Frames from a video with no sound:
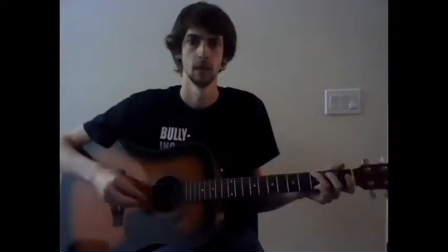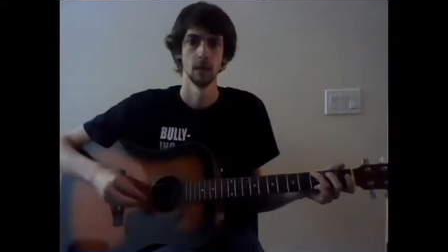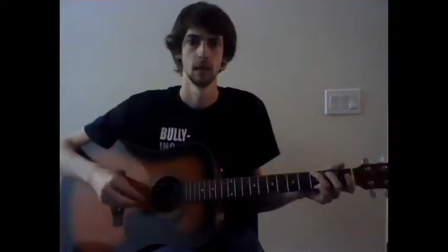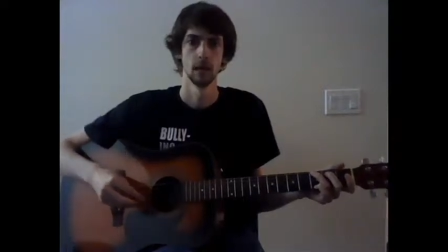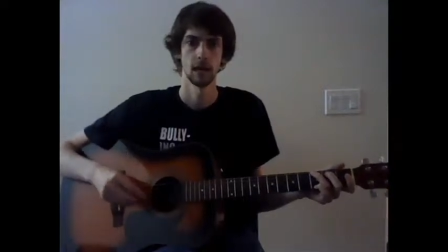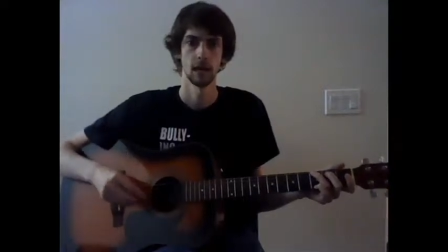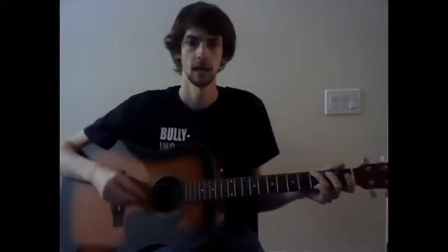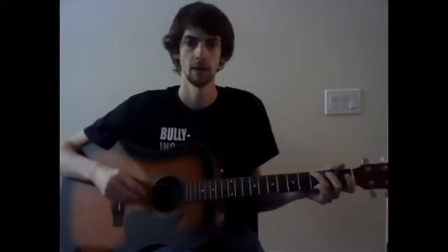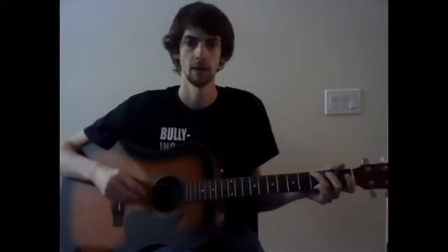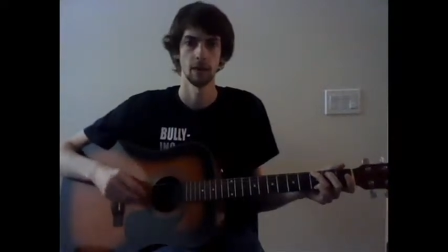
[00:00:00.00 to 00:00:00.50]

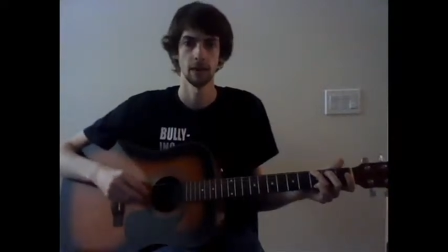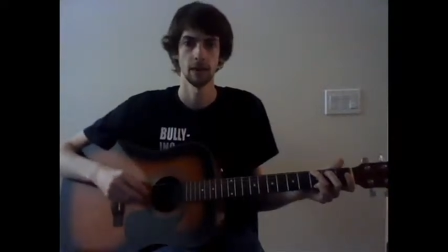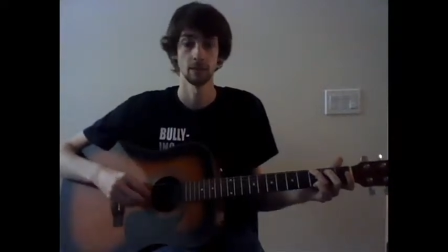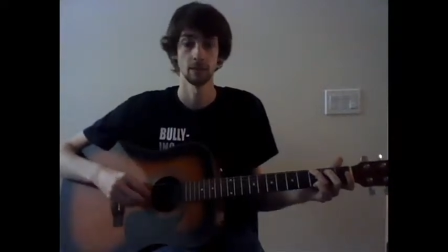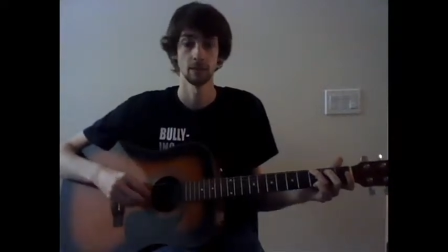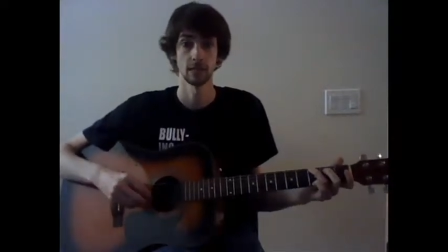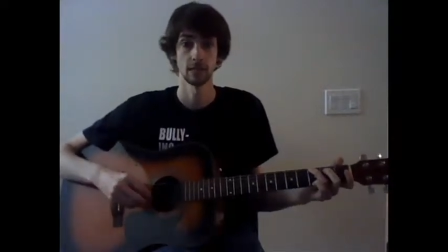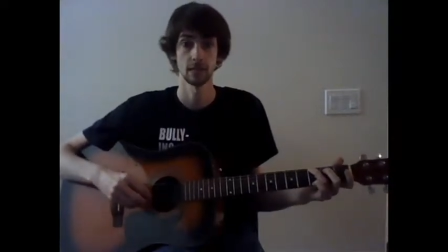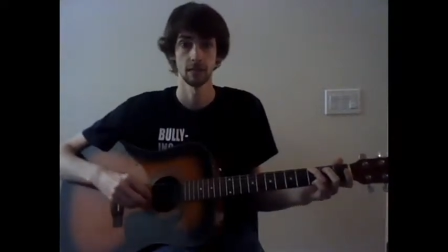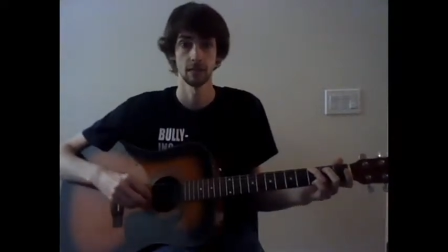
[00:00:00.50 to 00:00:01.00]
Hi, my name's
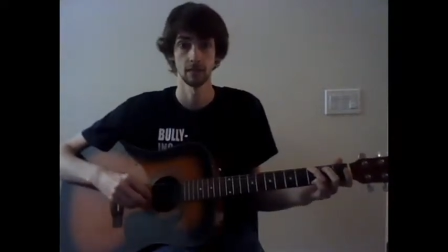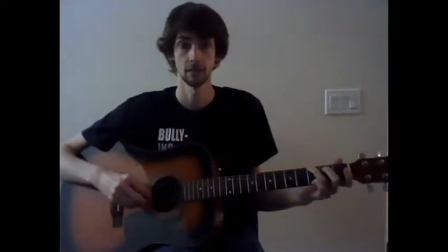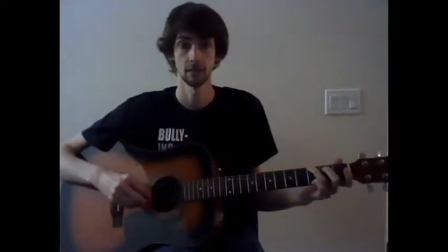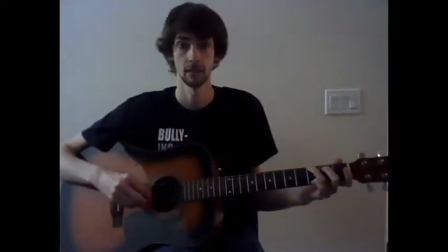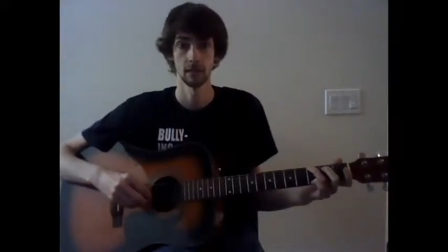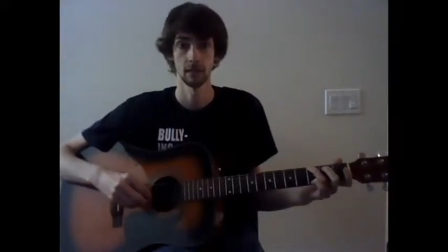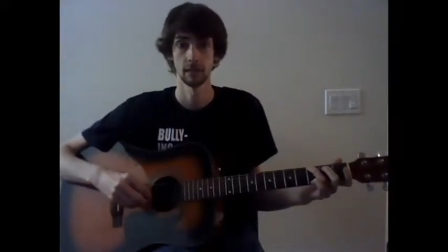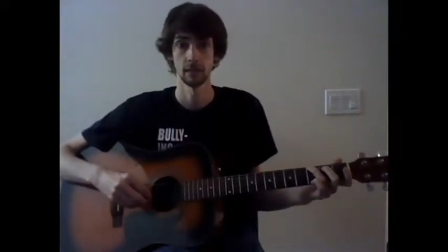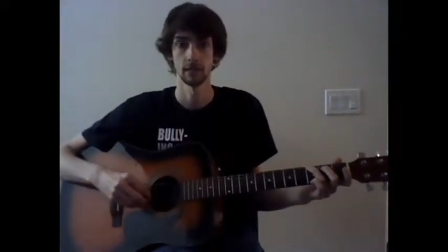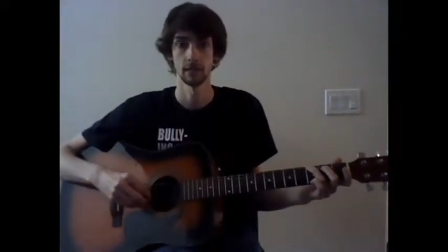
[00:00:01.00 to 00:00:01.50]
Stefan,
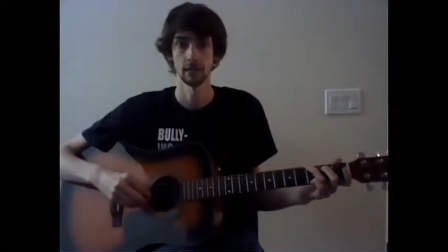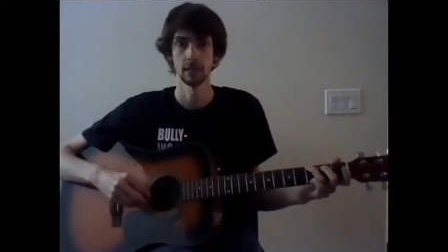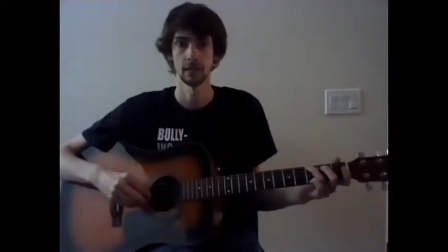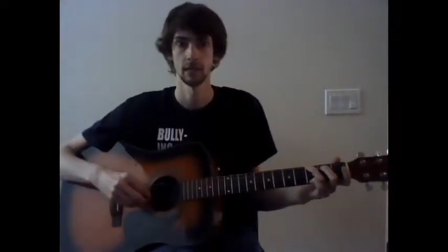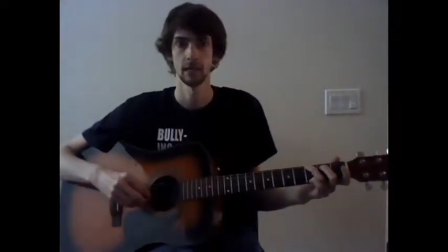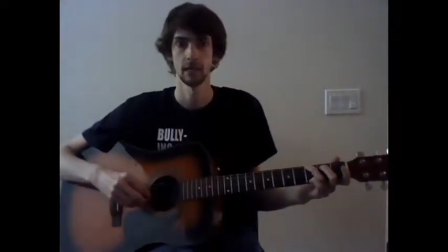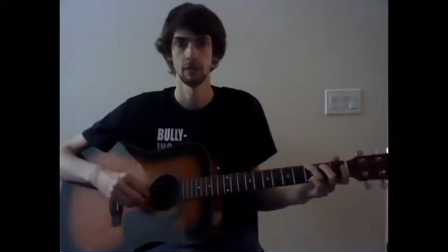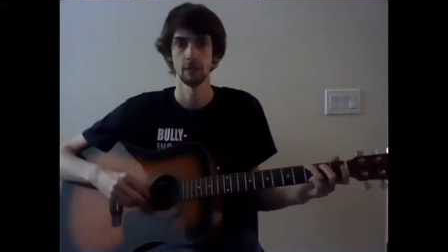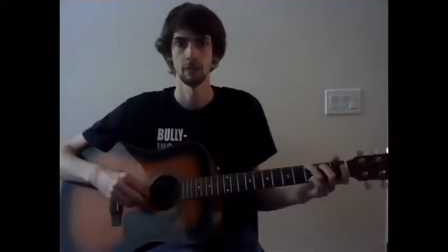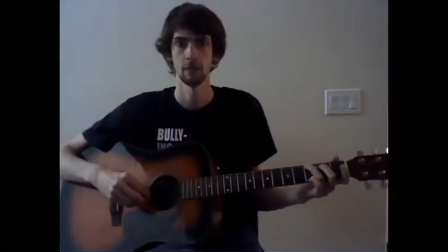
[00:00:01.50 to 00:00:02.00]
and today
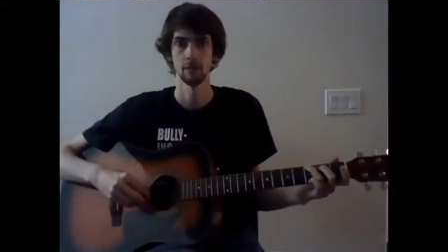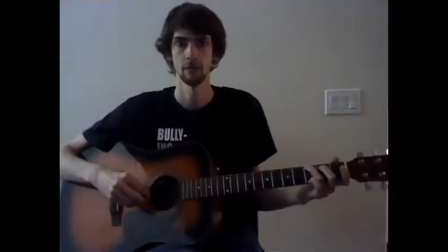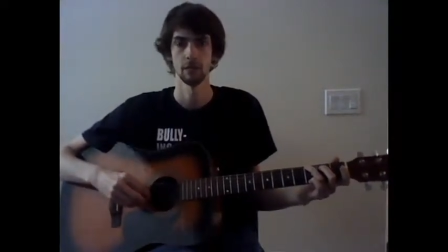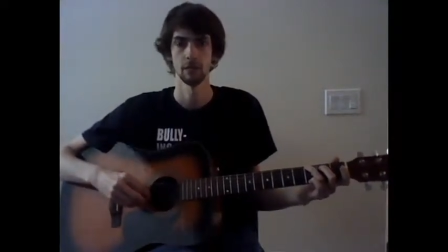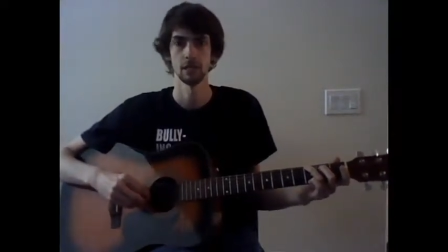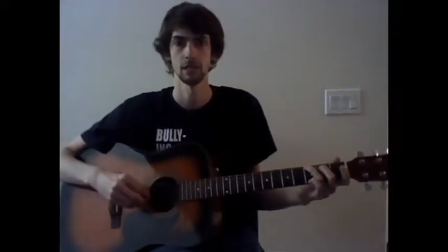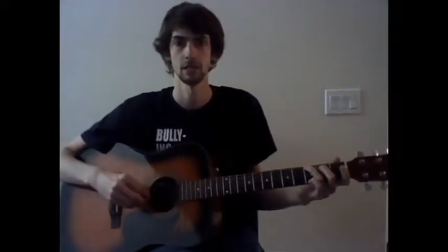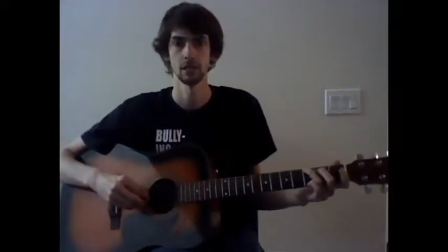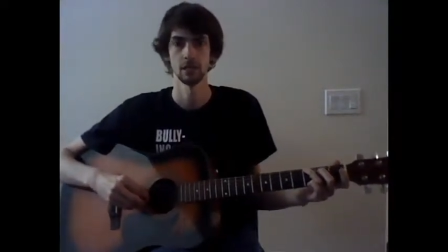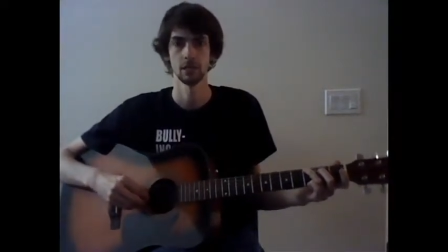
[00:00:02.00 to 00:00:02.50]
I'm going to be
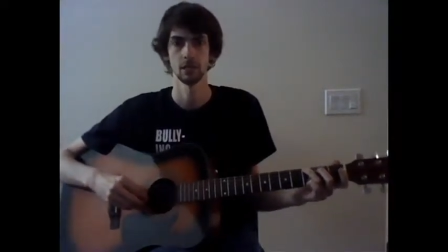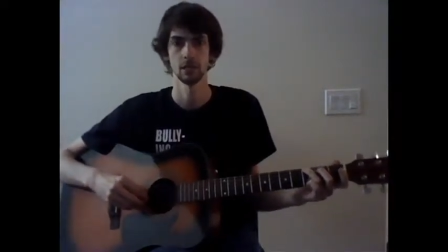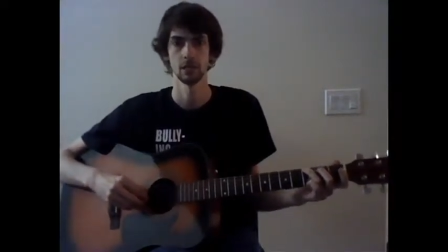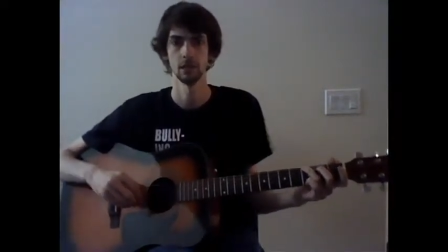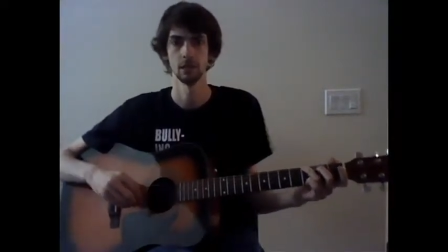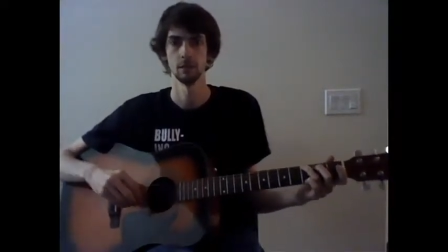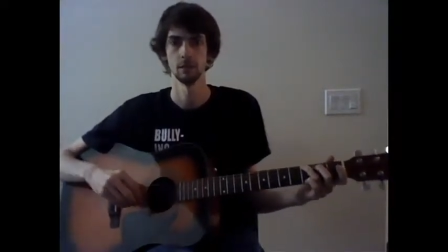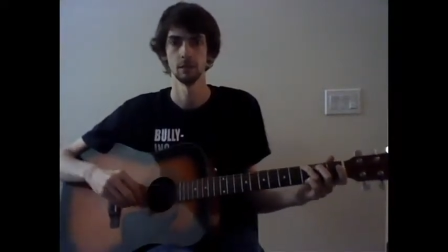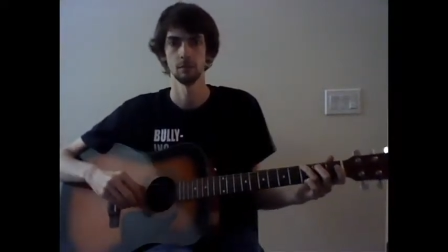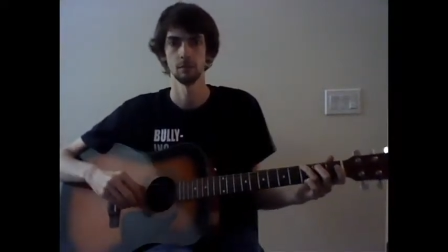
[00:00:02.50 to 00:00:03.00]
teaching
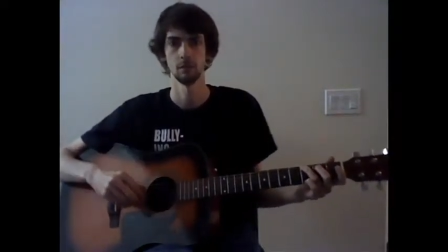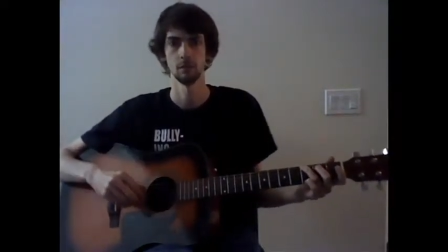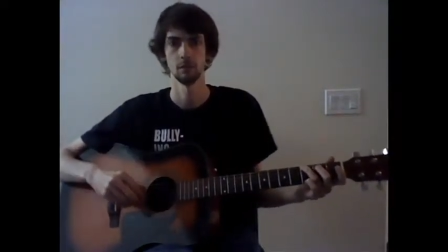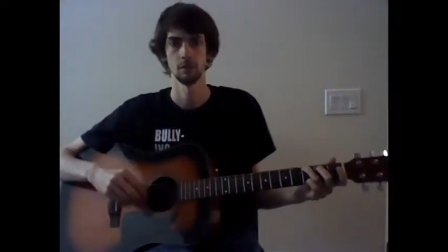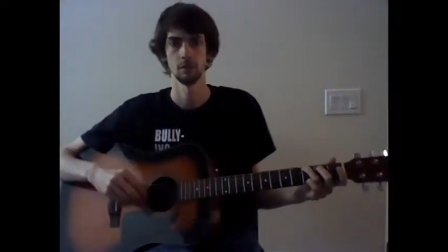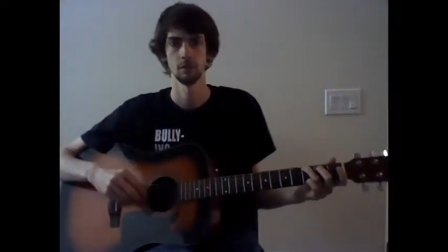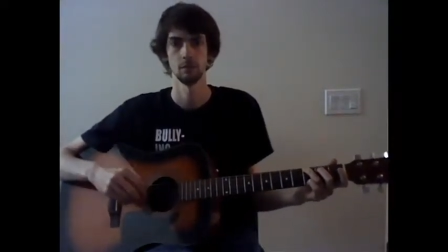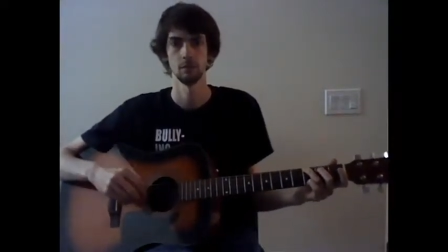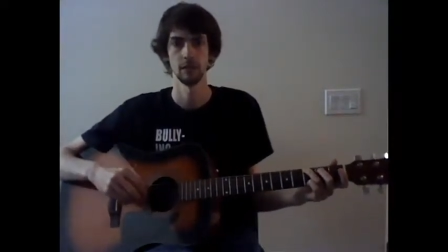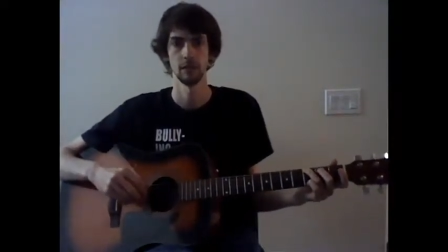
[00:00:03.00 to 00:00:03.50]
a
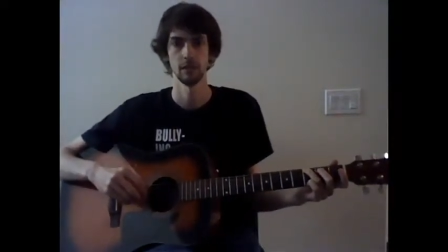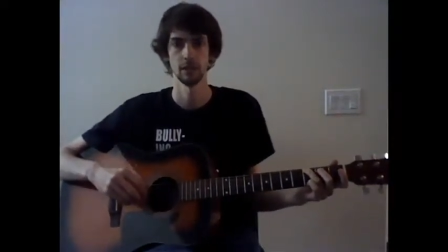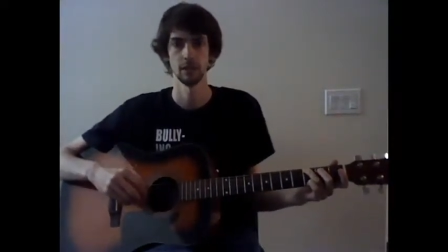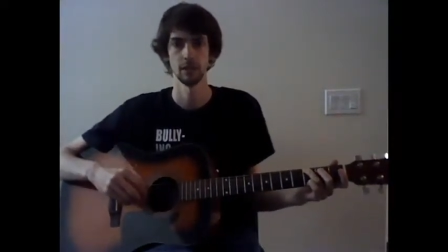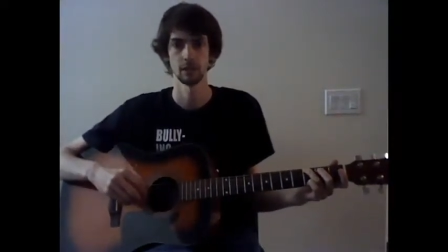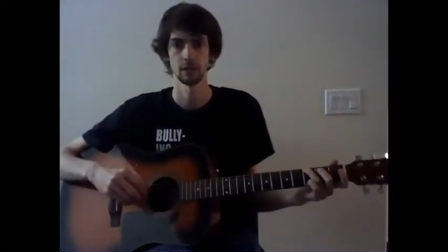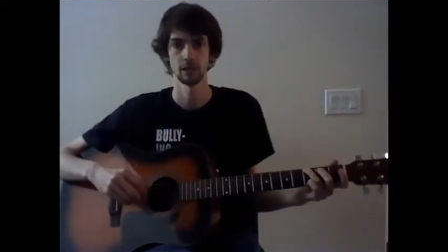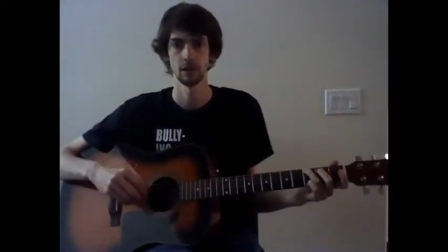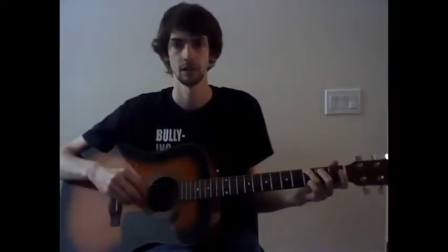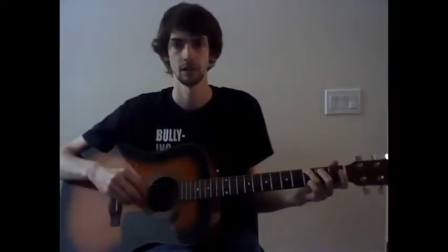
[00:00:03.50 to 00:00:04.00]
little mini
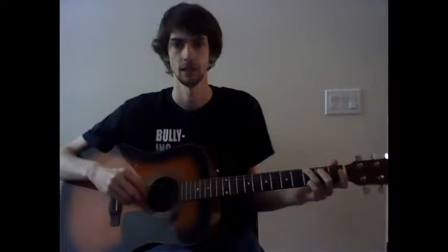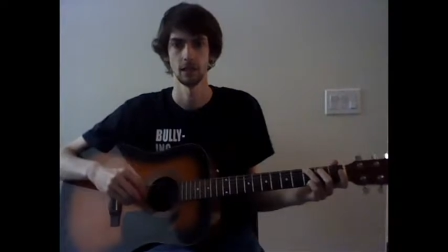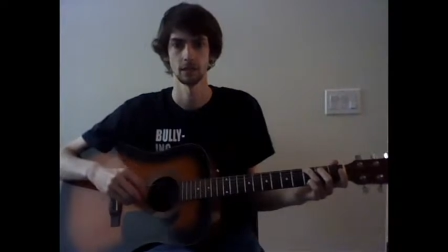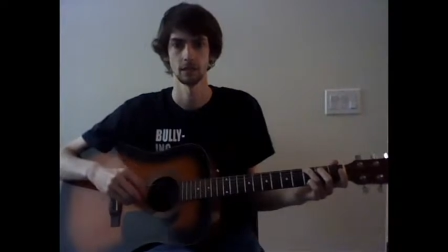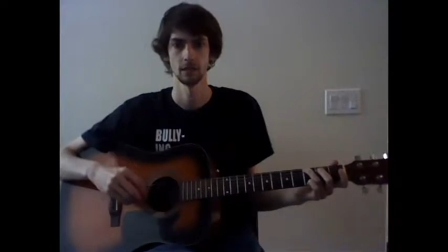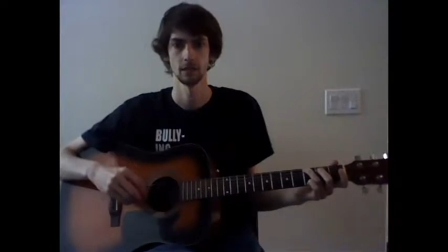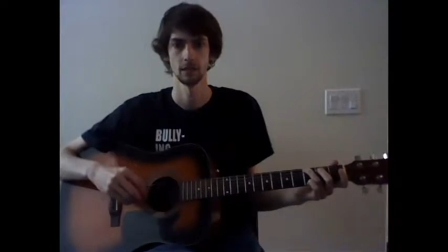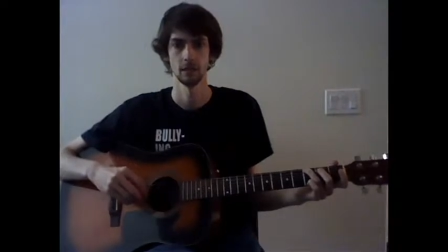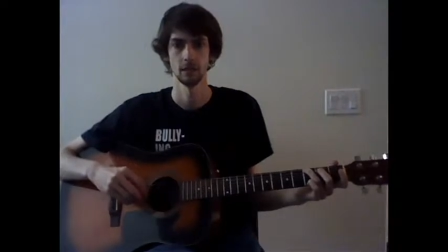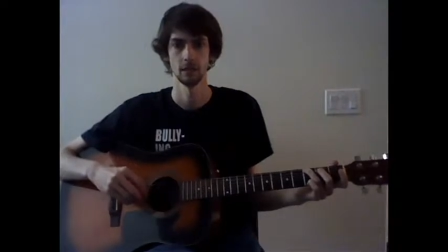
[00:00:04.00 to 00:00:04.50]
guitar lesson